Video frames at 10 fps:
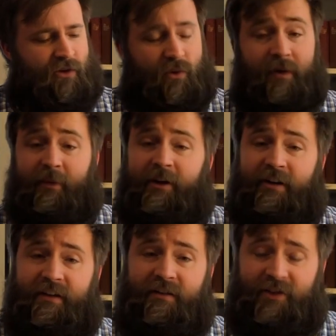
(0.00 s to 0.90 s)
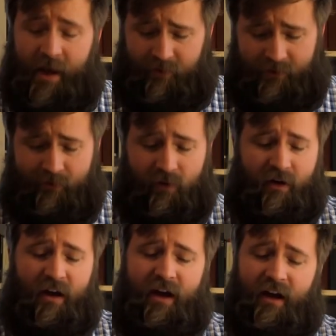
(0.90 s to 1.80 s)
Well, we're in chapter
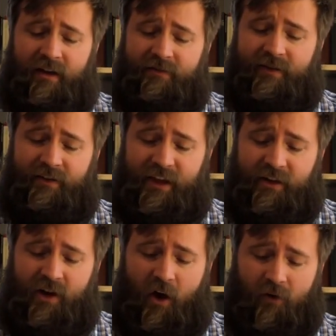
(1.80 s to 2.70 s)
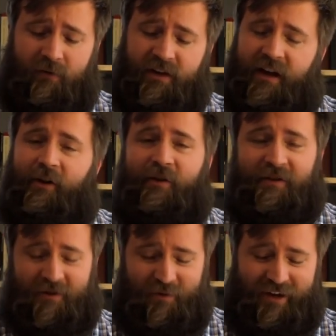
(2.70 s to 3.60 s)
4 of The Atonement. I know
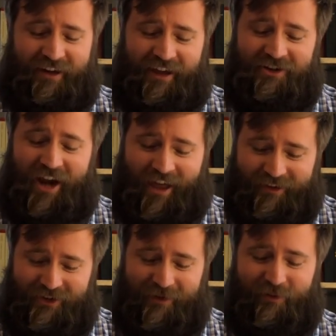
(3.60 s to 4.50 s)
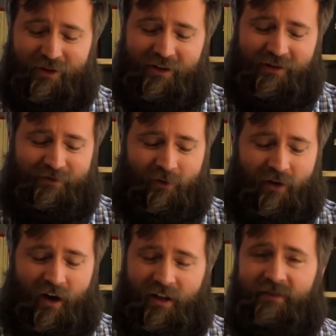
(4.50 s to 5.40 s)
this has been a challenging book
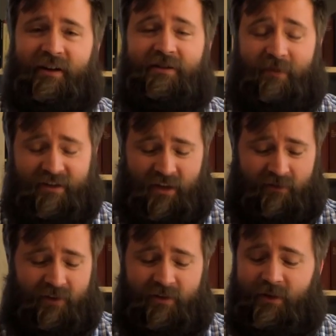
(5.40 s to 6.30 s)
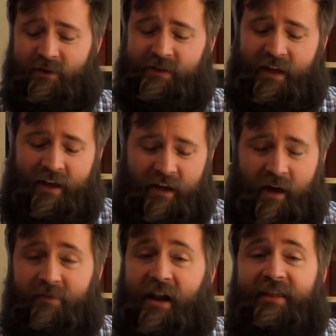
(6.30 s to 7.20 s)
for all of us, myself included,
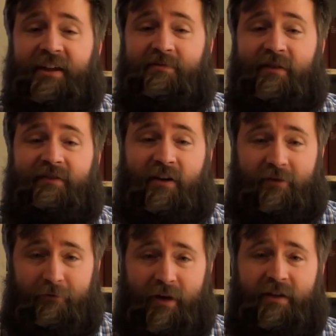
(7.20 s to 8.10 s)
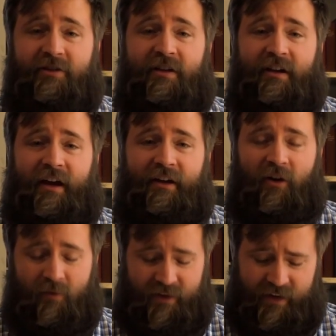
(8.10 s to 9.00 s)
but I think it's been very rich, and I
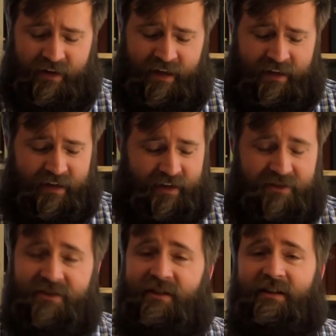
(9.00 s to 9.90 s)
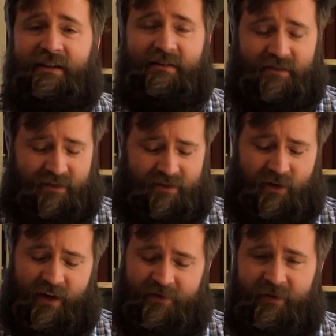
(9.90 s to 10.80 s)
hope that it still is. And
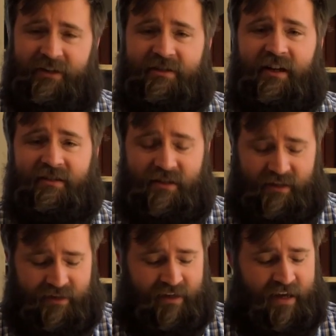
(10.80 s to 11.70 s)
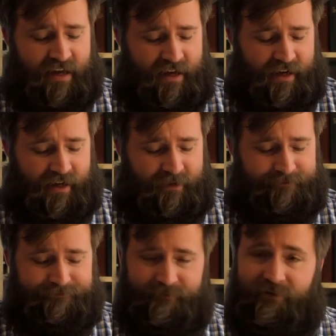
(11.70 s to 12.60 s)
so as we discuss this
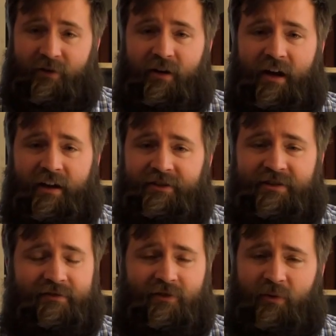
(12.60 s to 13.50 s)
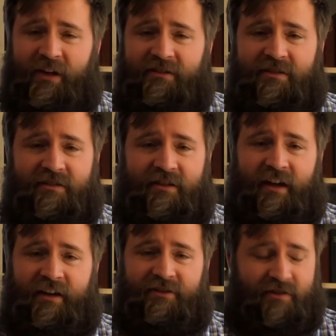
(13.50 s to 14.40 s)
for just a few minutes
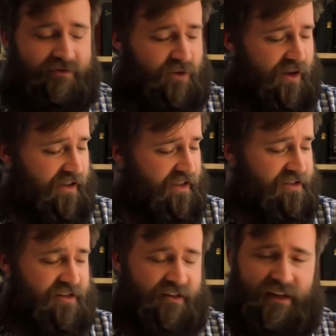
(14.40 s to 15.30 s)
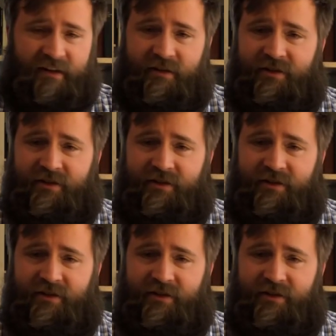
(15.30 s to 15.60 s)
tonight, just a few highlights that I'd like to